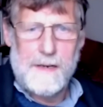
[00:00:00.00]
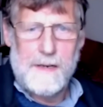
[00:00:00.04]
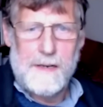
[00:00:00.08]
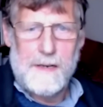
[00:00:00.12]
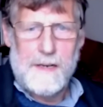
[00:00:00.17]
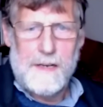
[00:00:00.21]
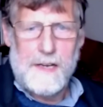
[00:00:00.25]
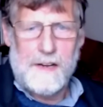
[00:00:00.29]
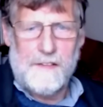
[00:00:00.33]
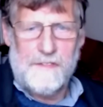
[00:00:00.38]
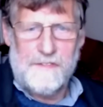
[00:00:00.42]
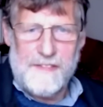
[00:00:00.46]

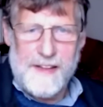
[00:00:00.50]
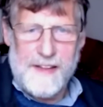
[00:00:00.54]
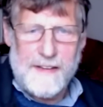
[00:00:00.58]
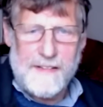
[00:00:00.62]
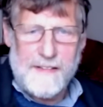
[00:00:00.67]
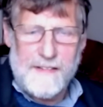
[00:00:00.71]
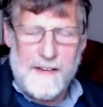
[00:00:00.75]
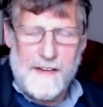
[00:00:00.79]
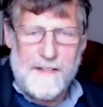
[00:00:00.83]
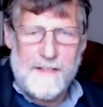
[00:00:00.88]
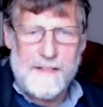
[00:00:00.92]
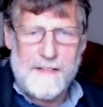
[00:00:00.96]
If that
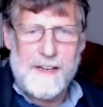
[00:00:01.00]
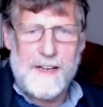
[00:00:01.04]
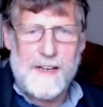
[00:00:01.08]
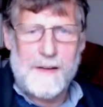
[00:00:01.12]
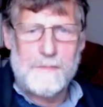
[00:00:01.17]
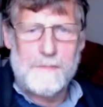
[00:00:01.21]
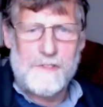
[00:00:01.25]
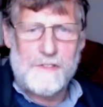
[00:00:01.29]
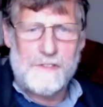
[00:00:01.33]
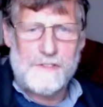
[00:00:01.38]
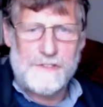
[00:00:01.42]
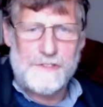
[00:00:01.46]
doesn't
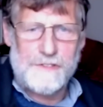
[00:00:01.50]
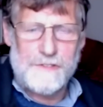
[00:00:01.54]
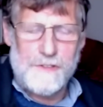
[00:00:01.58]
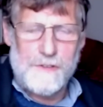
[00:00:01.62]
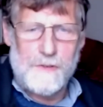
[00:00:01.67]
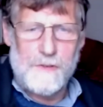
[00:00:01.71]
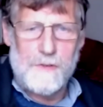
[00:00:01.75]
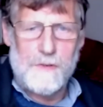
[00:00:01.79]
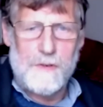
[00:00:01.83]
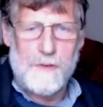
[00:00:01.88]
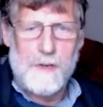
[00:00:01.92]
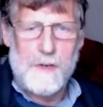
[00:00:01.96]
come
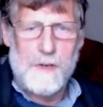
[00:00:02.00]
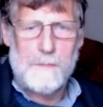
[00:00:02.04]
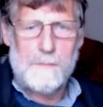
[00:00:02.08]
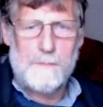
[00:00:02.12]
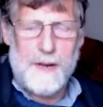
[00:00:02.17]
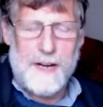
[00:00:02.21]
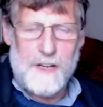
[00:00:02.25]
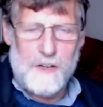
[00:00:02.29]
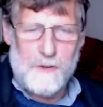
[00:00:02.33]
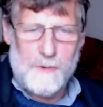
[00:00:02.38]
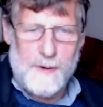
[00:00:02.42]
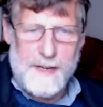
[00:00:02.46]
true by
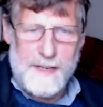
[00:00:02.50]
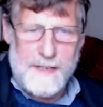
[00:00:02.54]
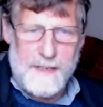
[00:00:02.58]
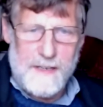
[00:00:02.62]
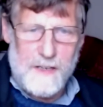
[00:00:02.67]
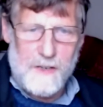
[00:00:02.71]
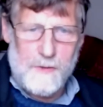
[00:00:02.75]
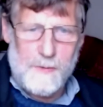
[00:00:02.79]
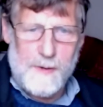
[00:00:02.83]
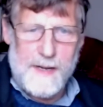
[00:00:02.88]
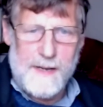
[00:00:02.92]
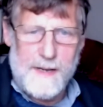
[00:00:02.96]

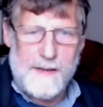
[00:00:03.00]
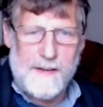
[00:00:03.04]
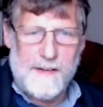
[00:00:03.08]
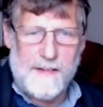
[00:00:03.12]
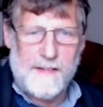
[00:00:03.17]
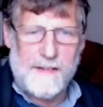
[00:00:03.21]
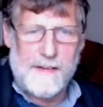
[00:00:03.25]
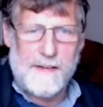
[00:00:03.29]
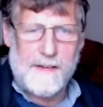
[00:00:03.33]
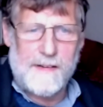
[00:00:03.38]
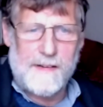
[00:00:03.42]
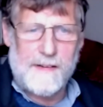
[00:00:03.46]

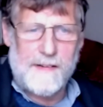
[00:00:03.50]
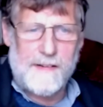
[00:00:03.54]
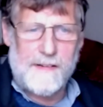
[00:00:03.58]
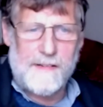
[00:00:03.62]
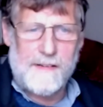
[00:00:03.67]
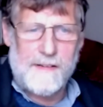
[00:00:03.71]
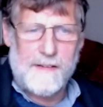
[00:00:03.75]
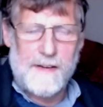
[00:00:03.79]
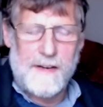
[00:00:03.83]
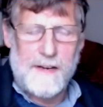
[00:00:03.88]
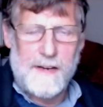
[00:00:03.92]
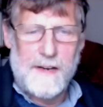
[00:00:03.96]
2026,
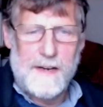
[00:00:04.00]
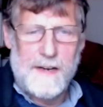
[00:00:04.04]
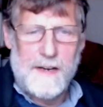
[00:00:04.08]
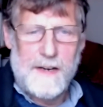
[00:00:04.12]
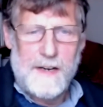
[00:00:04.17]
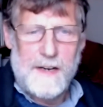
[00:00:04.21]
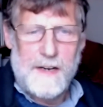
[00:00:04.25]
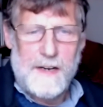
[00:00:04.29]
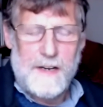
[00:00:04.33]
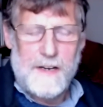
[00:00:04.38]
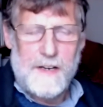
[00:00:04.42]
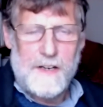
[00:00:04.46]

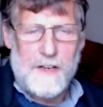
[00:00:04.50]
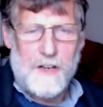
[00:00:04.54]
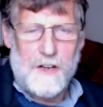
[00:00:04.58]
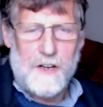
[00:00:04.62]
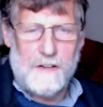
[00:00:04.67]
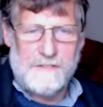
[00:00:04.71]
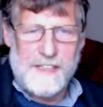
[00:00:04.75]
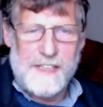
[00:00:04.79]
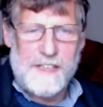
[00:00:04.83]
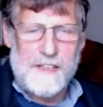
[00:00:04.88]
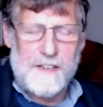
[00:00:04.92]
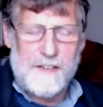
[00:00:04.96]
you're
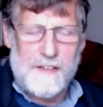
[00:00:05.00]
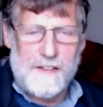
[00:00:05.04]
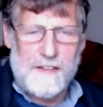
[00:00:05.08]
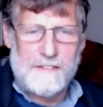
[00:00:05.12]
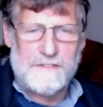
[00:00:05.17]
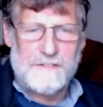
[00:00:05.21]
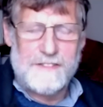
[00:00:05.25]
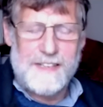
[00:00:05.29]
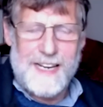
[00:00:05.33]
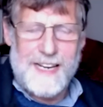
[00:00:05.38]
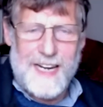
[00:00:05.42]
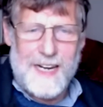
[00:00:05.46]
into the
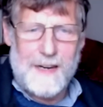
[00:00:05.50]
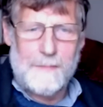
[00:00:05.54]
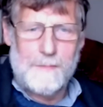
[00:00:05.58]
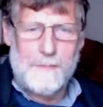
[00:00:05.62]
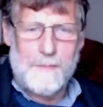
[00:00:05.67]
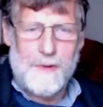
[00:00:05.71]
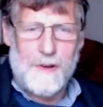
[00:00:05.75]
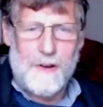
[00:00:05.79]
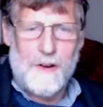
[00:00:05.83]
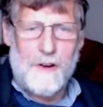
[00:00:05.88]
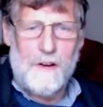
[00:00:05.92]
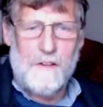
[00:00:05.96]

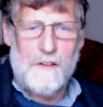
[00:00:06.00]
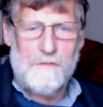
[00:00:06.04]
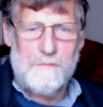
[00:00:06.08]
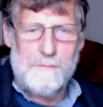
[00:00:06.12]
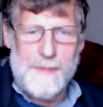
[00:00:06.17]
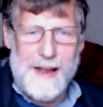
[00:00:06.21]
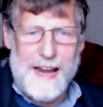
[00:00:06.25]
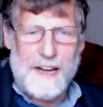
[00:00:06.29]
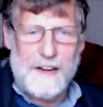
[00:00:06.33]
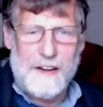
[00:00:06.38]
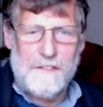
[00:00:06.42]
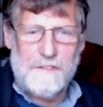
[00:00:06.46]
realm of
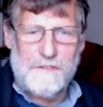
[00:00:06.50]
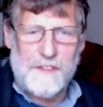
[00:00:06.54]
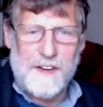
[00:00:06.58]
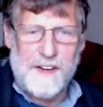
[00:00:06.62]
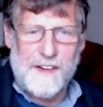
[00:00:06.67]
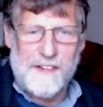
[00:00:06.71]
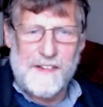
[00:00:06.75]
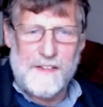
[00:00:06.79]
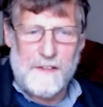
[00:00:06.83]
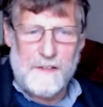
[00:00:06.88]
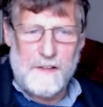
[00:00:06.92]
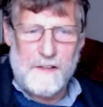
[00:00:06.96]

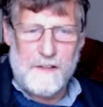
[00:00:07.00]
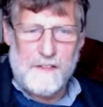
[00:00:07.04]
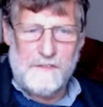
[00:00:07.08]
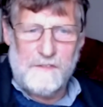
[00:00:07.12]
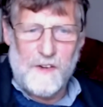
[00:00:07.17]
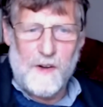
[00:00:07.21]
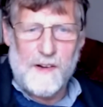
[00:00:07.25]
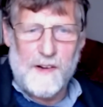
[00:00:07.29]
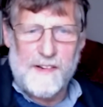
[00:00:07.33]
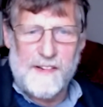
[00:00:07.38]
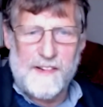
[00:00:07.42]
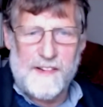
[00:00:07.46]
manifest
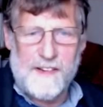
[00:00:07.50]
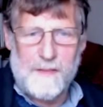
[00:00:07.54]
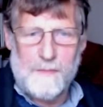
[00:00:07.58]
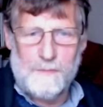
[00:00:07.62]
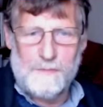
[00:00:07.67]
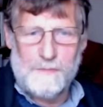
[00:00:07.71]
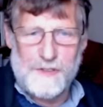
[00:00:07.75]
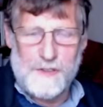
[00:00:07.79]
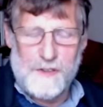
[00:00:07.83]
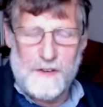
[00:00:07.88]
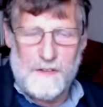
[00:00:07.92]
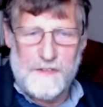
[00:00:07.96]
false
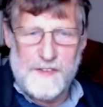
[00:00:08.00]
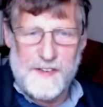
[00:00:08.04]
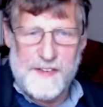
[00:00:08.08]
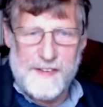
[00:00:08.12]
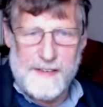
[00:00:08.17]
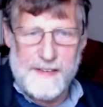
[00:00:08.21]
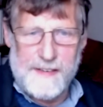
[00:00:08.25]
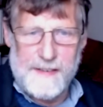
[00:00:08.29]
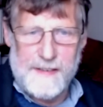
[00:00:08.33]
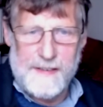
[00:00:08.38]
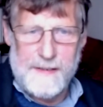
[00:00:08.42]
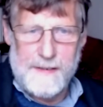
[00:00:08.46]

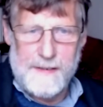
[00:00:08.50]
prophecy.